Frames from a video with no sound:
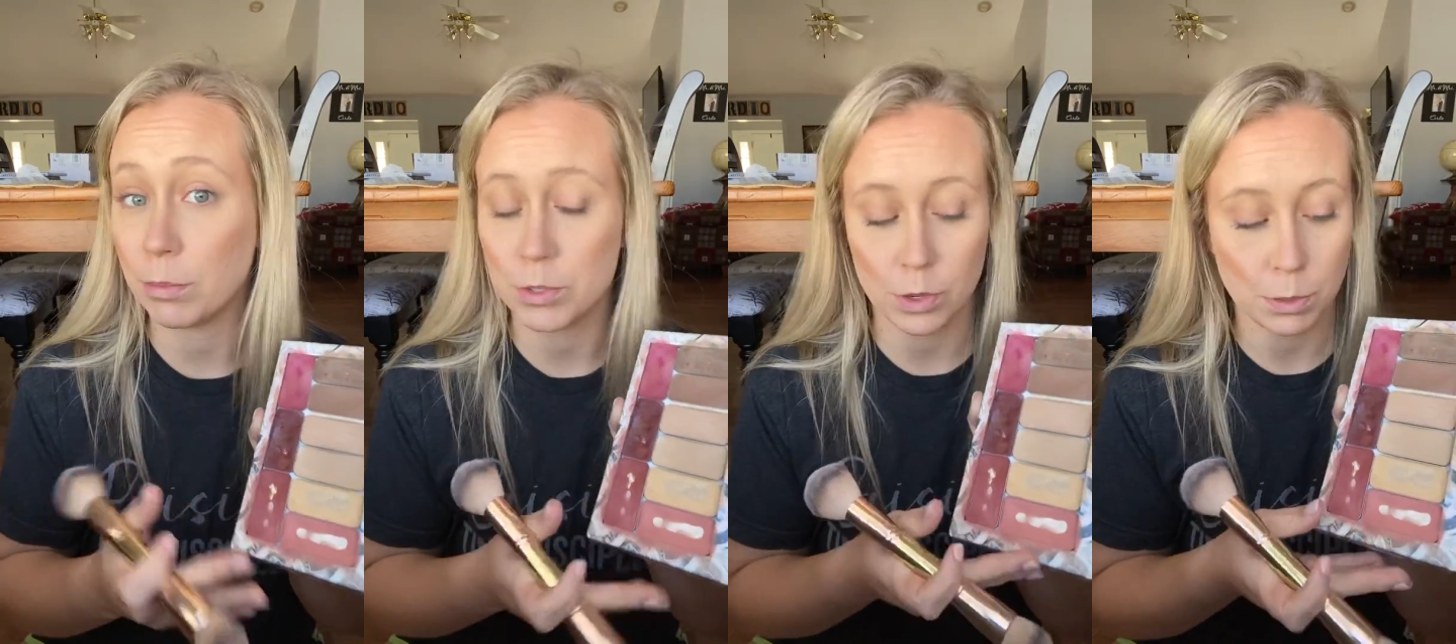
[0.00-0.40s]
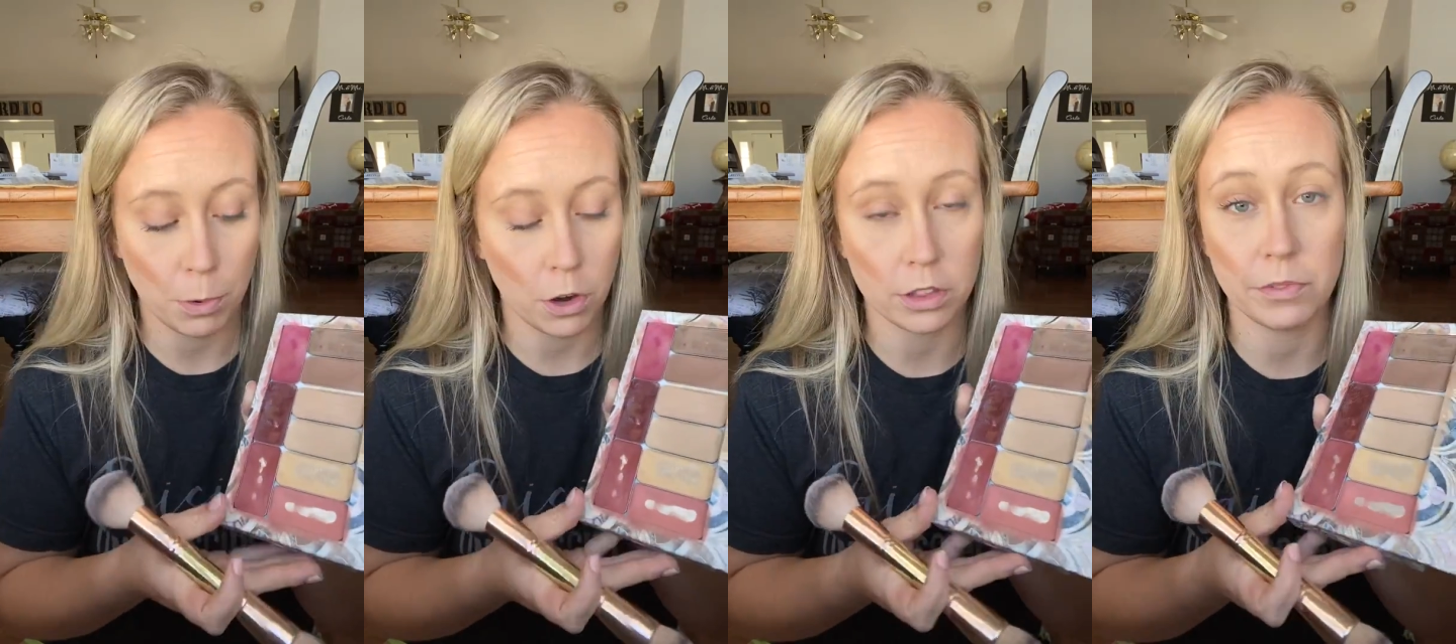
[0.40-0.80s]
So it's
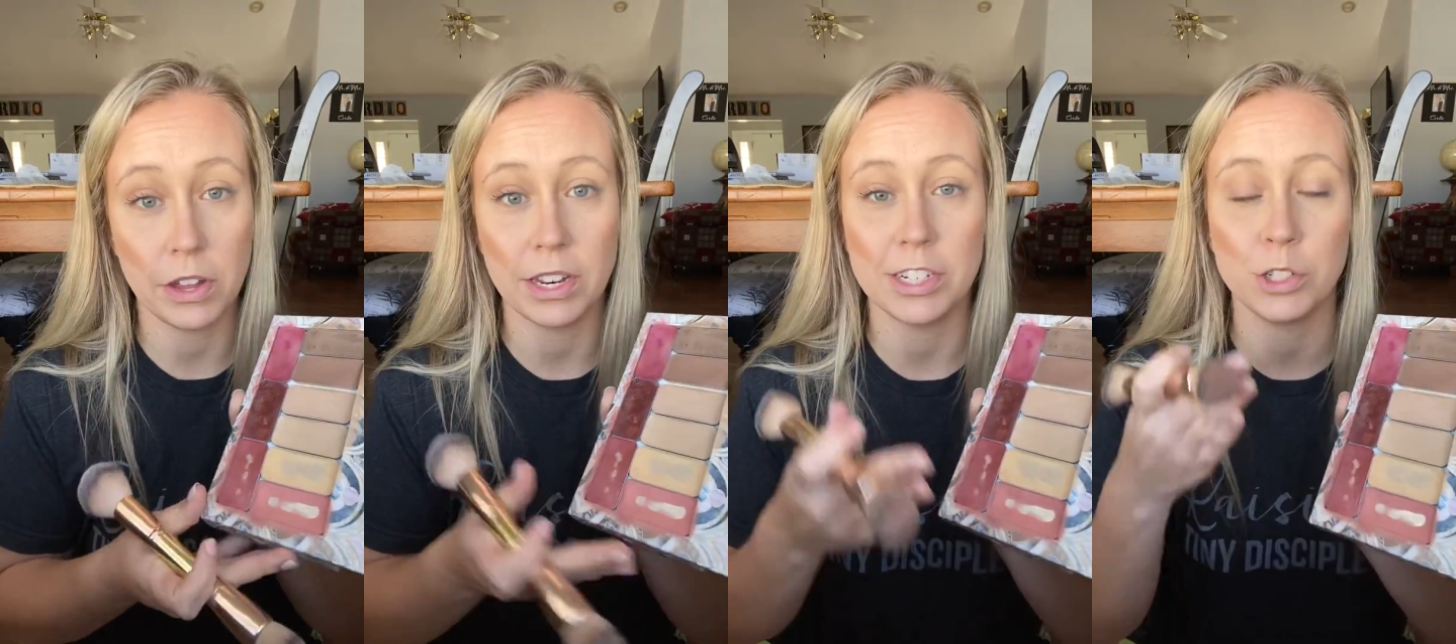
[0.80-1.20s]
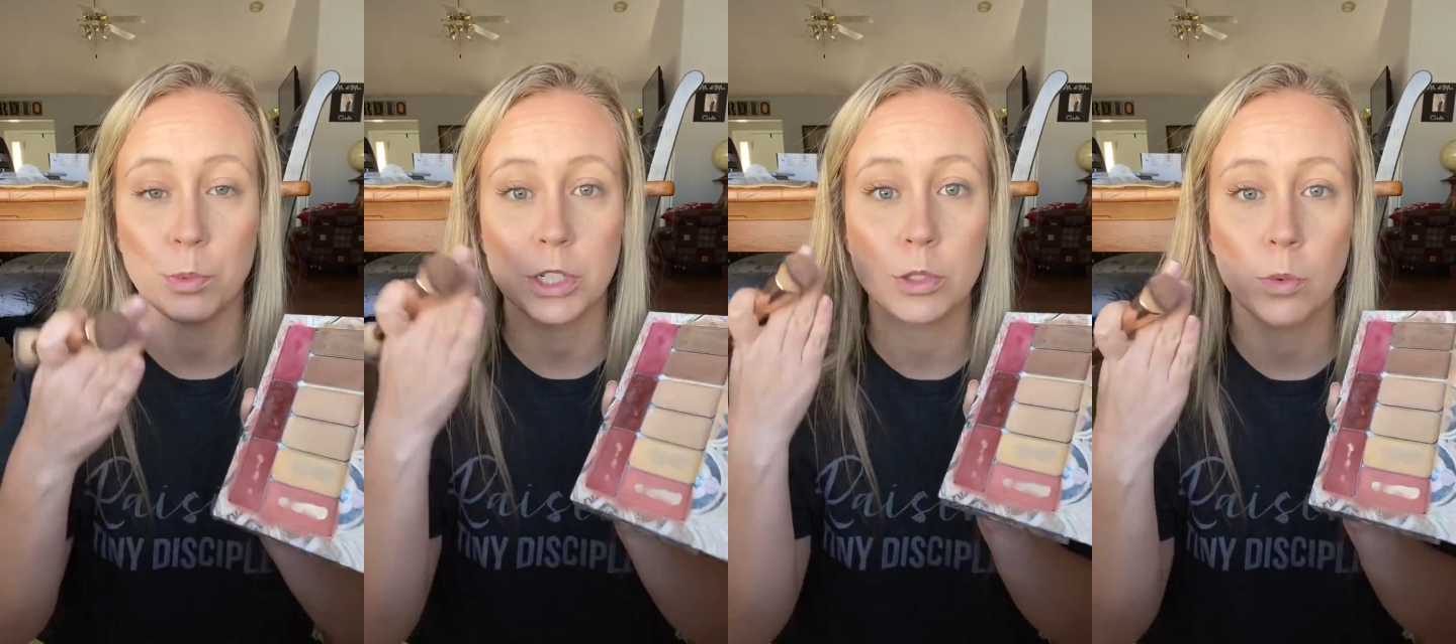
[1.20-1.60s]
part of the foundation,
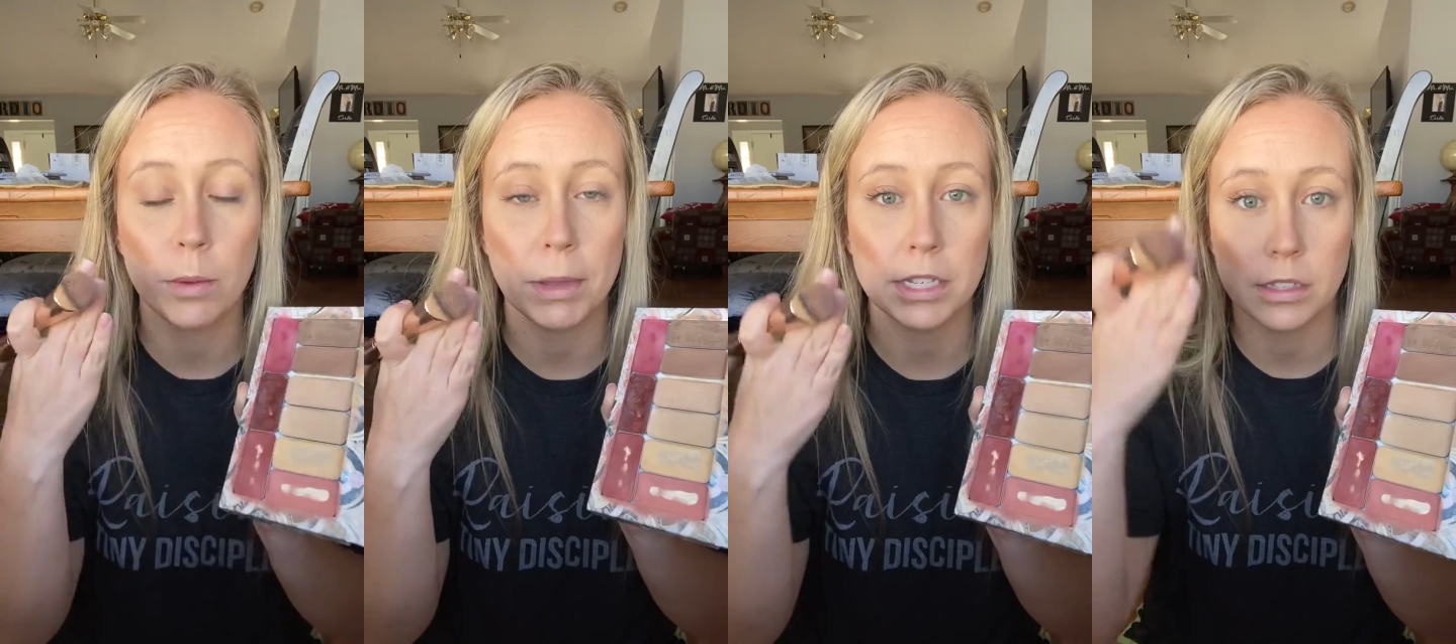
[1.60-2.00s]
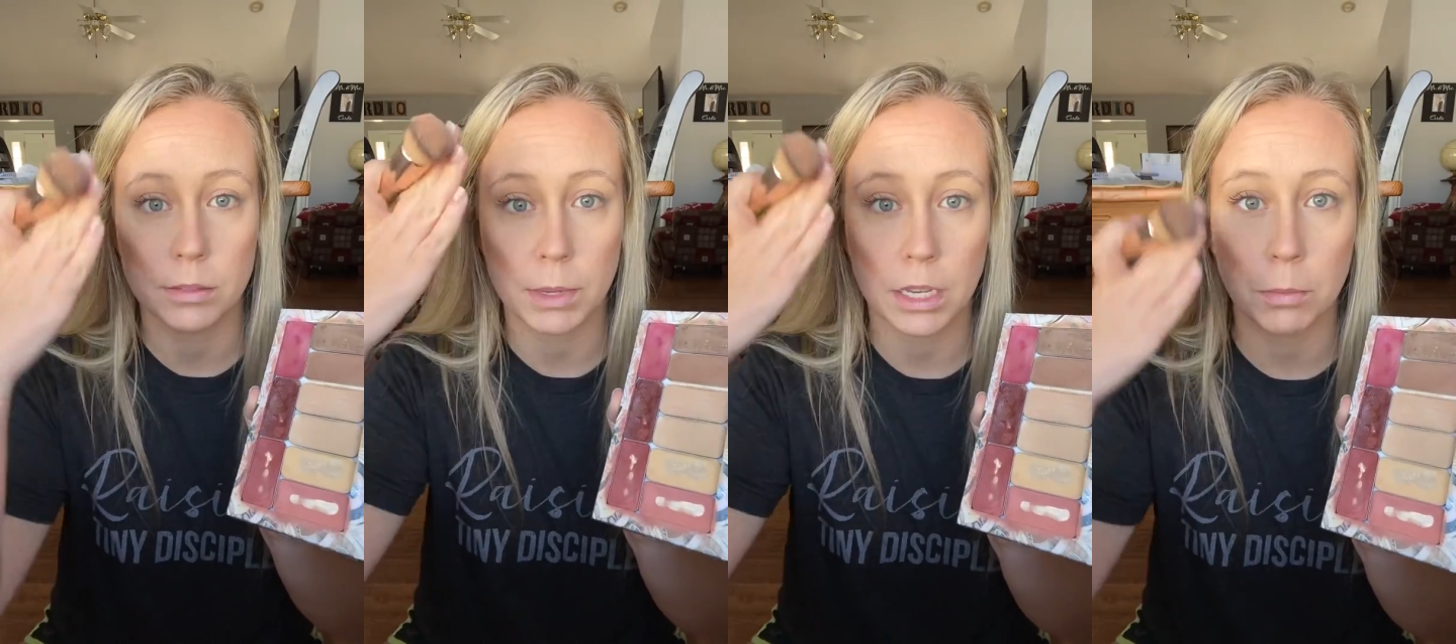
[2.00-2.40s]
which is what makes this
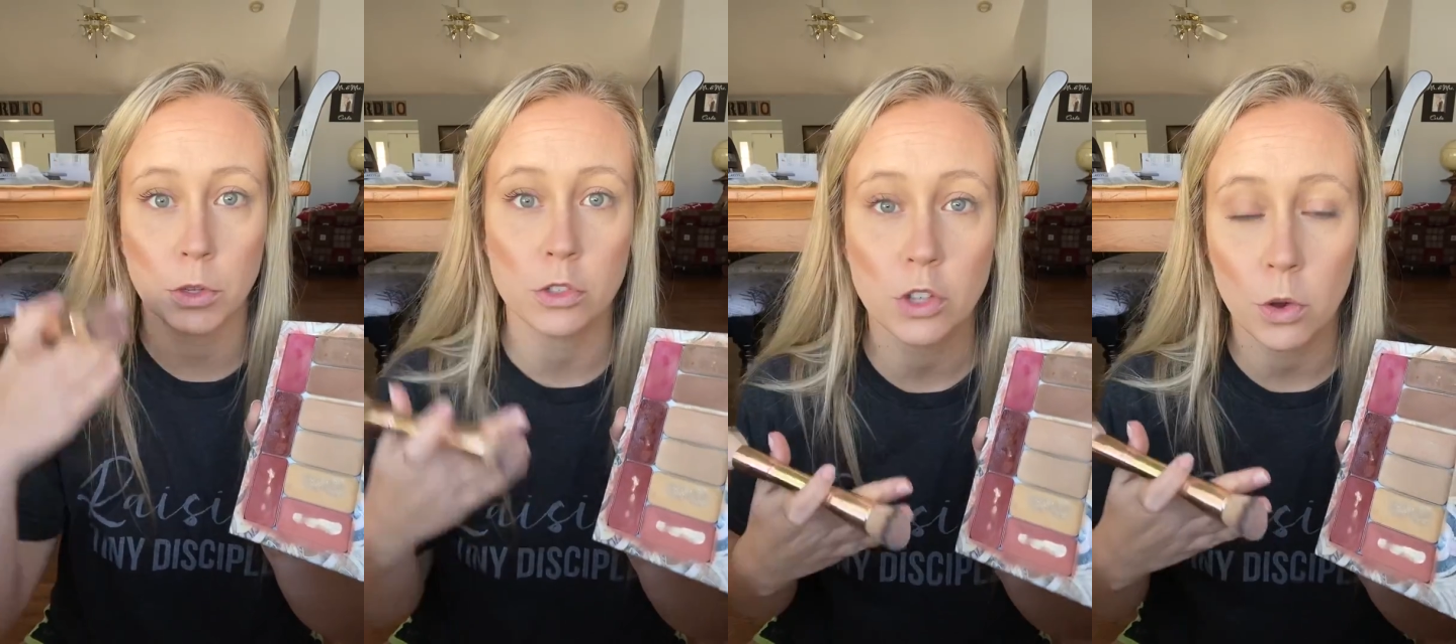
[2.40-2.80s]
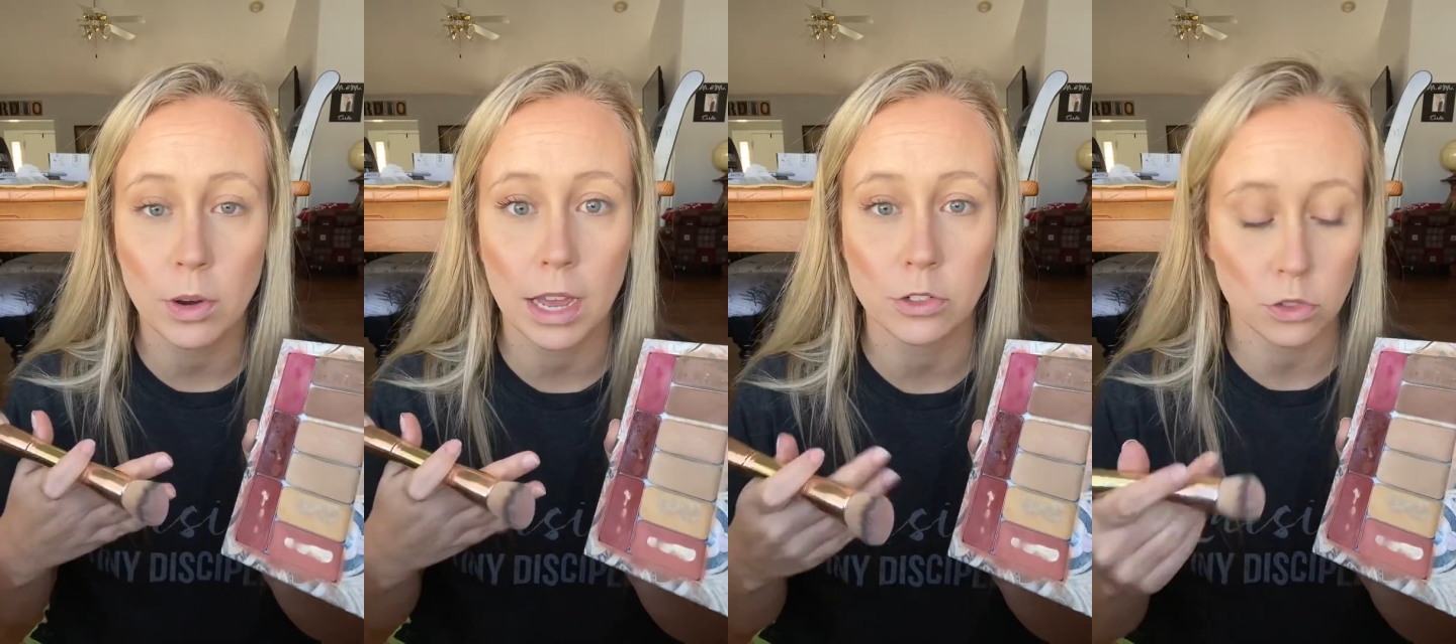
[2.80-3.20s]
makeup look so
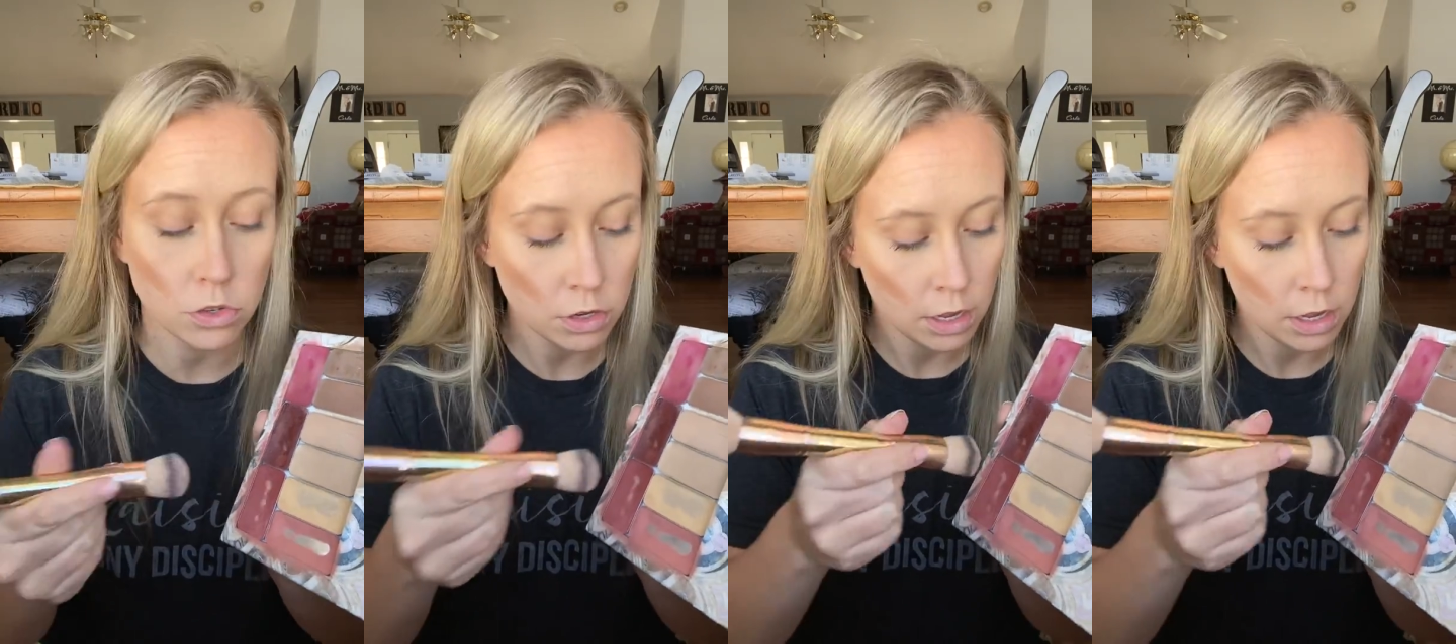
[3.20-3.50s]
natural,